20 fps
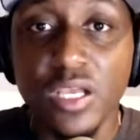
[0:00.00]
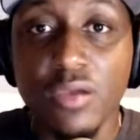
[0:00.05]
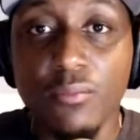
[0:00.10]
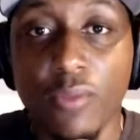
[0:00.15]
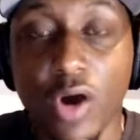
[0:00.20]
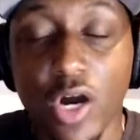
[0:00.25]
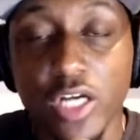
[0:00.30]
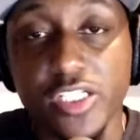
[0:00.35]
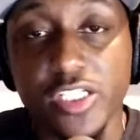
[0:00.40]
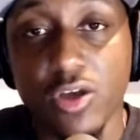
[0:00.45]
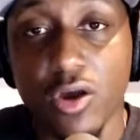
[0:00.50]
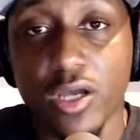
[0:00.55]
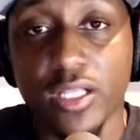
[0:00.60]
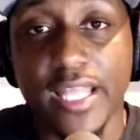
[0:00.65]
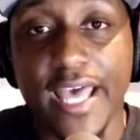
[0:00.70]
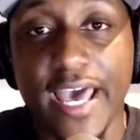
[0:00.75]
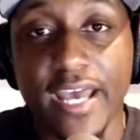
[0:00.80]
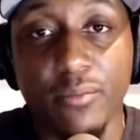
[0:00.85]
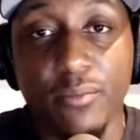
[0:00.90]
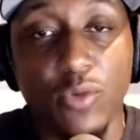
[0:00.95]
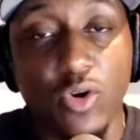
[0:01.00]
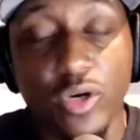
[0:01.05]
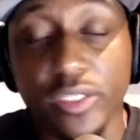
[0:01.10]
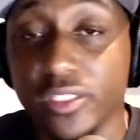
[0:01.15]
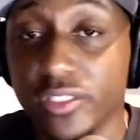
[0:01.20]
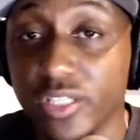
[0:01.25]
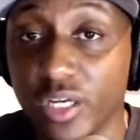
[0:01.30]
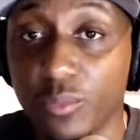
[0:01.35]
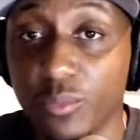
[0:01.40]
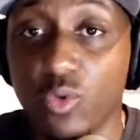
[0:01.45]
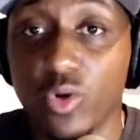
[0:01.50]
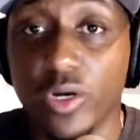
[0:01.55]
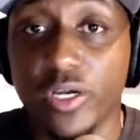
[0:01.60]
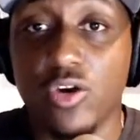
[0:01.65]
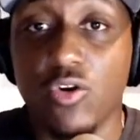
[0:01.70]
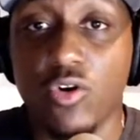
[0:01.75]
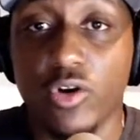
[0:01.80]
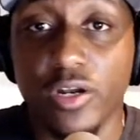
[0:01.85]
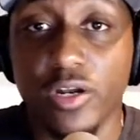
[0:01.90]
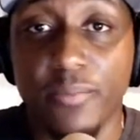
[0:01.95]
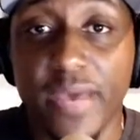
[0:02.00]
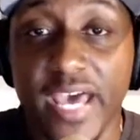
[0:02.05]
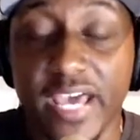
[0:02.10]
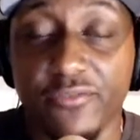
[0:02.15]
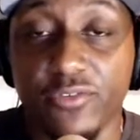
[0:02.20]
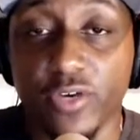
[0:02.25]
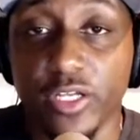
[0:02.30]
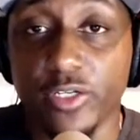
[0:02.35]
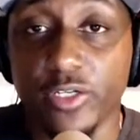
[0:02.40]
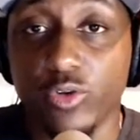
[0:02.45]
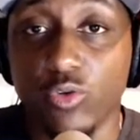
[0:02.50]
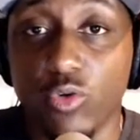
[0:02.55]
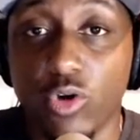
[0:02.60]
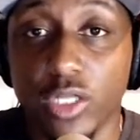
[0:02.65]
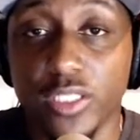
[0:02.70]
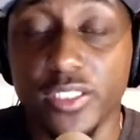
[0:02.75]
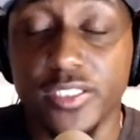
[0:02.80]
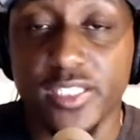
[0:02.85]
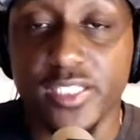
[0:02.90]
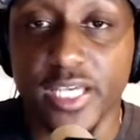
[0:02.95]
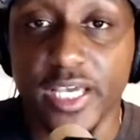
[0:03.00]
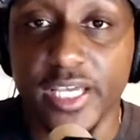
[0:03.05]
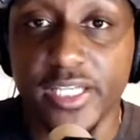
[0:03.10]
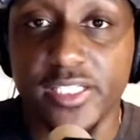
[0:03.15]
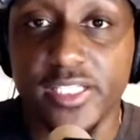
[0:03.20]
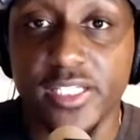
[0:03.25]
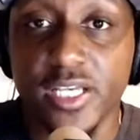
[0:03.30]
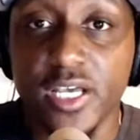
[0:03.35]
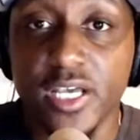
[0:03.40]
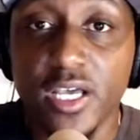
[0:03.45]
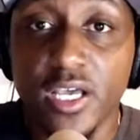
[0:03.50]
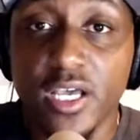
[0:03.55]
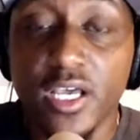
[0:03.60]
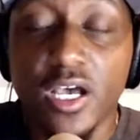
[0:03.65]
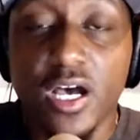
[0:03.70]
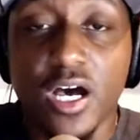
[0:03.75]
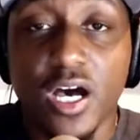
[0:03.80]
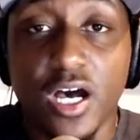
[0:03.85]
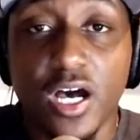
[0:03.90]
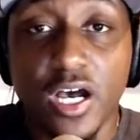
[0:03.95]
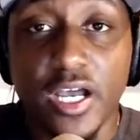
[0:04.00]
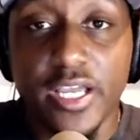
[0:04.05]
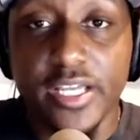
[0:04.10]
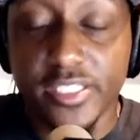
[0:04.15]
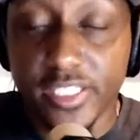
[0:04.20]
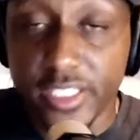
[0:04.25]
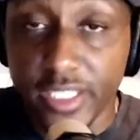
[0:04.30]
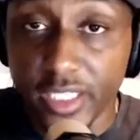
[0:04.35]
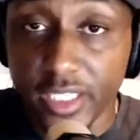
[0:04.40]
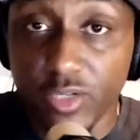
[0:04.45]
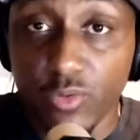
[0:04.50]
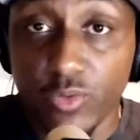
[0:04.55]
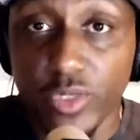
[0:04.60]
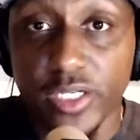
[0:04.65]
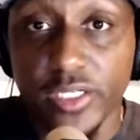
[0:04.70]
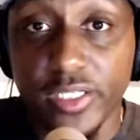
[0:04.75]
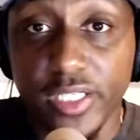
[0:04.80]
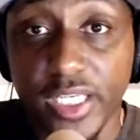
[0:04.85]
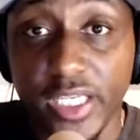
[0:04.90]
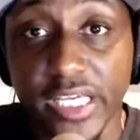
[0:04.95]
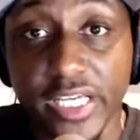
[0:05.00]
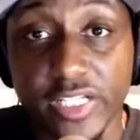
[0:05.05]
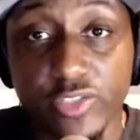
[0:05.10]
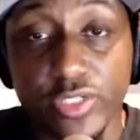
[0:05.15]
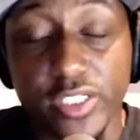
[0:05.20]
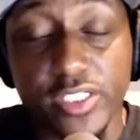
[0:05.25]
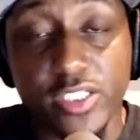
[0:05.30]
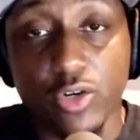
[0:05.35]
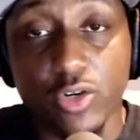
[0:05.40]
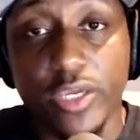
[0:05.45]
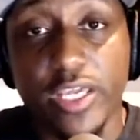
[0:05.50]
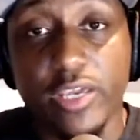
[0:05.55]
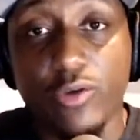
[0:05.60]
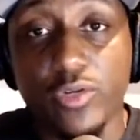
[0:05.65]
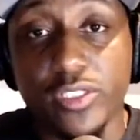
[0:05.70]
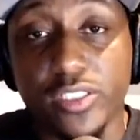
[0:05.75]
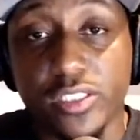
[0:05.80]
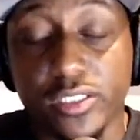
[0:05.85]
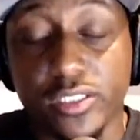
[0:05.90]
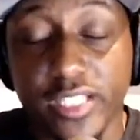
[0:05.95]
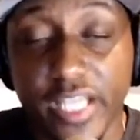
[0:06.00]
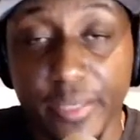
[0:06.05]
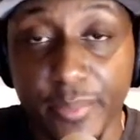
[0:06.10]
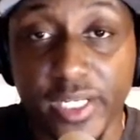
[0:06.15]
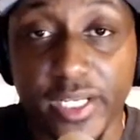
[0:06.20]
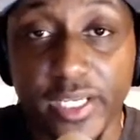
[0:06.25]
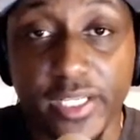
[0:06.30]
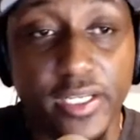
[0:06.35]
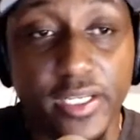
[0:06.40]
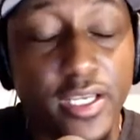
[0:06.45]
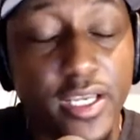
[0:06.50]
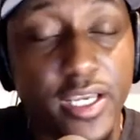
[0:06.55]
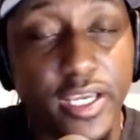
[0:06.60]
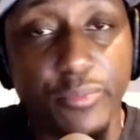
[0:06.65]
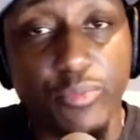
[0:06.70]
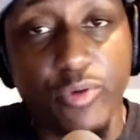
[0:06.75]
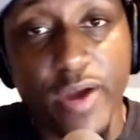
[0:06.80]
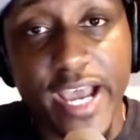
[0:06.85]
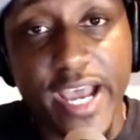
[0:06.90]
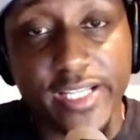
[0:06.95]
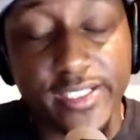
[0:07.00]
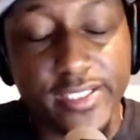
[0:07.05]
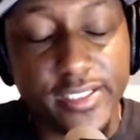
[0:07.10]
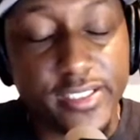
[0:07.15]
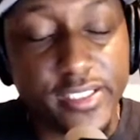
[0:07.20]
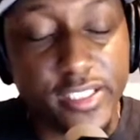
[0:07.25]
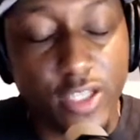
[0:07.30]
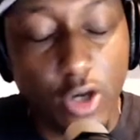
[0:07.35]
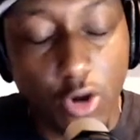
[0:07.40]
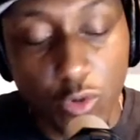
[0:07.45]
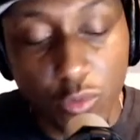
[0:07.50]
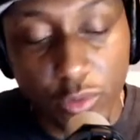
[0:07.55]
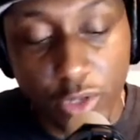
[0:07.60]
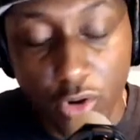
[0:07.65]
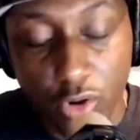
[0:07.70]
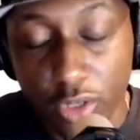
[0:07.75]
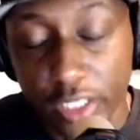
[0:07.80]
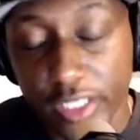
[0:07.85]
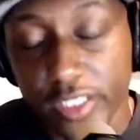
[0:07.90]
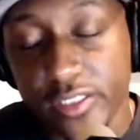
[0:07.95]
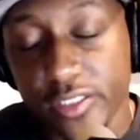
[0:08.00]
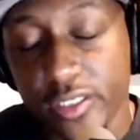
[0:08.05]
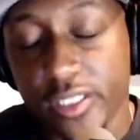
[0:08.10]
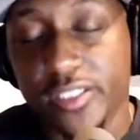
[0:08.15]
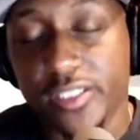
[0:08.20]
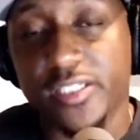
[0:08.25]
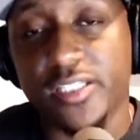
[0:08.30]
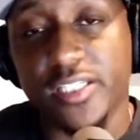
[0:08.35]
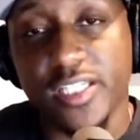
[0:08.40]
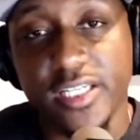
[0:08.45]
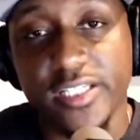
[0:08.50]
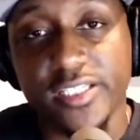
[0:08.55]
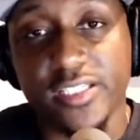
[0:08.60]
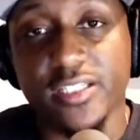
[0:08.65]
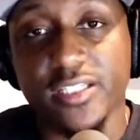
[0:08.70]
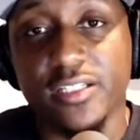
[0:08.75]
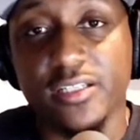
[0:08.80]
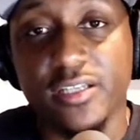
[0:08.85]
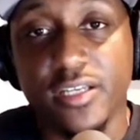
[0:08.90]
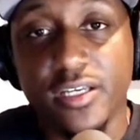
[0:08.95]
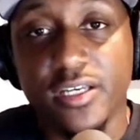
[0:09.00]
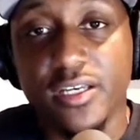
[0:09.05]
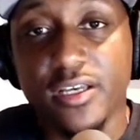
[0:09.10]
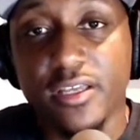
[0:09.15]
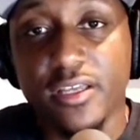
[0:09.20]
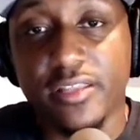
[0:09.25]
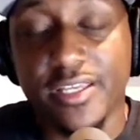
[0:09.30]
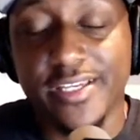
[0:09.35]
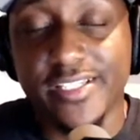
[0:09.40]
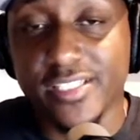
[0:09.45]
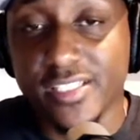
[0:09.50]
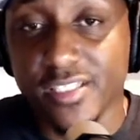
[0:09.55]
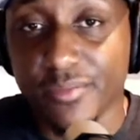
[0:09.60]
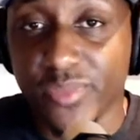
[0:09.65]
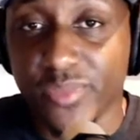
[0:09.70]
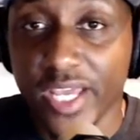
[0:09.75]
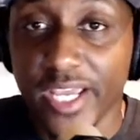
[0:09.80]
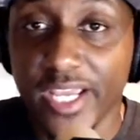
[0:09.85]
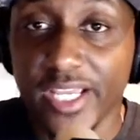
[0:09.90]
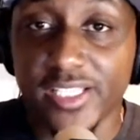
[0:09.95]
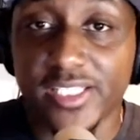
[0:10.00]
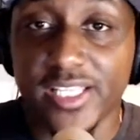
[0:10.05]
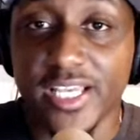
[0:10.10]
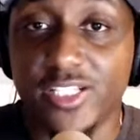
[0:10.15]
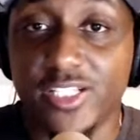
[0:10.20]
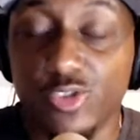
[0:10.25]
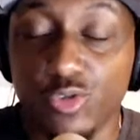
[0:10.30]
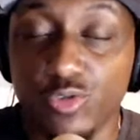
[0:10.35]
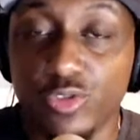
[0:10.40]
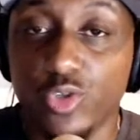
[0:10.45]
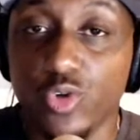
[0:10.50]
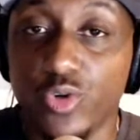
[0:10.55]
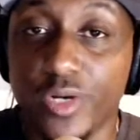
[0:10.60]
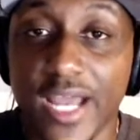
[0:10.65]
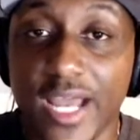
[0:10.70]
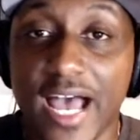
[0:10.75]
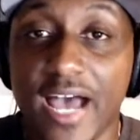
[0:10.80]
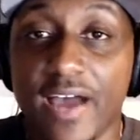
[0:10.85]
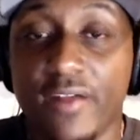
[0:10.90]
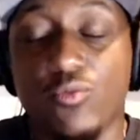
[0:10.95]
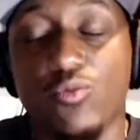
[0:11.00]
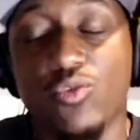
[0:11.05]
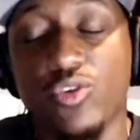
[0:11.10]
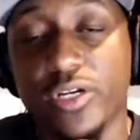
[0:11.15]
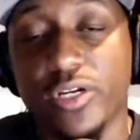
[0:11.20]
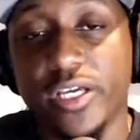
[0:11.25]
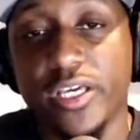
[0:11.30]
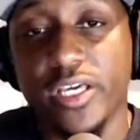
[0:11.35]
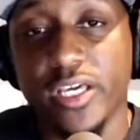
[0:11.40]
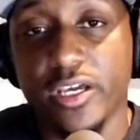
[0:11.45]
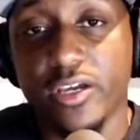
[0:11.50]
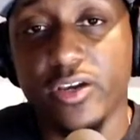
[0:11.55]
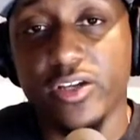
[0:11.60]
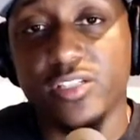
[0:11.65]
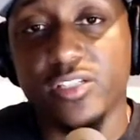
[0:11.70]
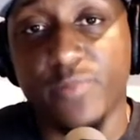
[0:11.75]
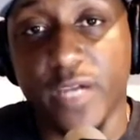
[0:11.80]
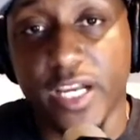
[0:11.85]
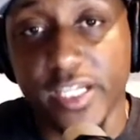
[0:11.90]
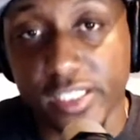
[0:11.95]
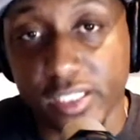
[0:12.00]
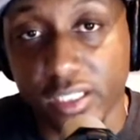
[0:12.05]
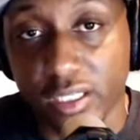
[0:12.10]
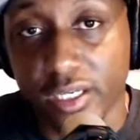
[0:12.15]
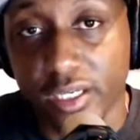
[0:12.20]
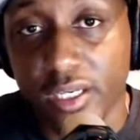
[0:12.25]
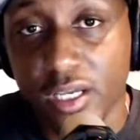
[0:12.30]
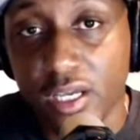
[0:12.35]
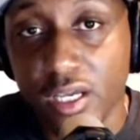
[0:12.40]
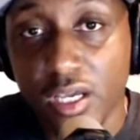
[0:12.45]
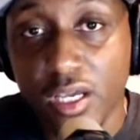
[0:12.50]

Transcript: Marshawn Lattimore, the number one cornerback for the New Orleans Saints, is dealing with a knee injury, so he was limited in practice. So going into the season, these are some things that you do not want to hear, especially